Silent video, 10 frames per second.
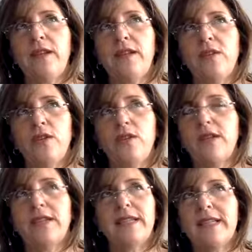you know,
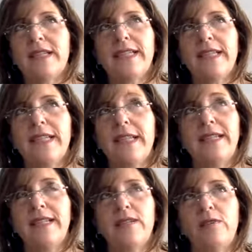it,
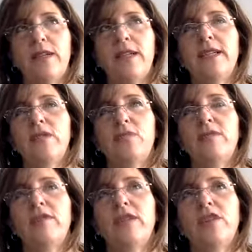it really is a
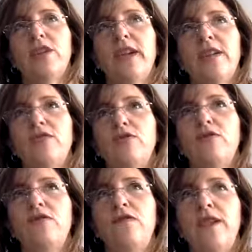privilege. And to
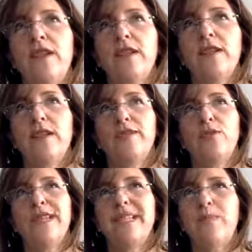feel His love,
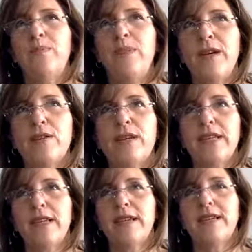to
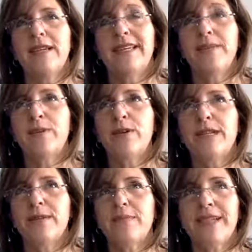experiencing it,
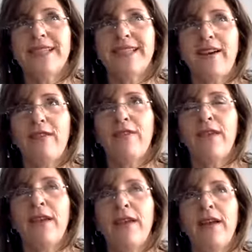experience it myself.
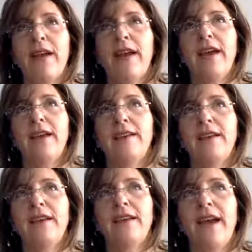And,
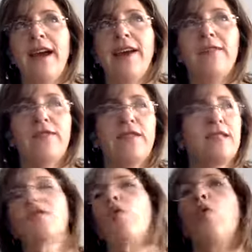and have
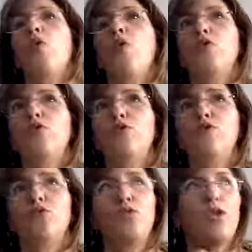this whole
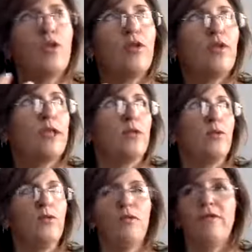new world, this
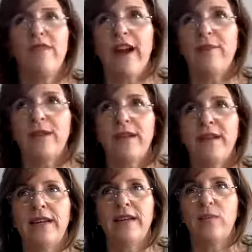whole new family
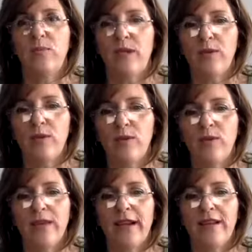of
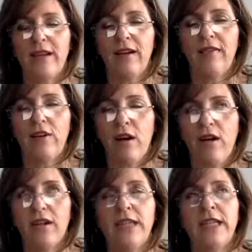people that love
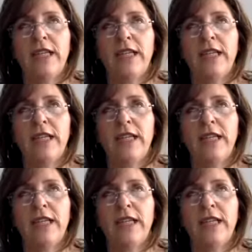God.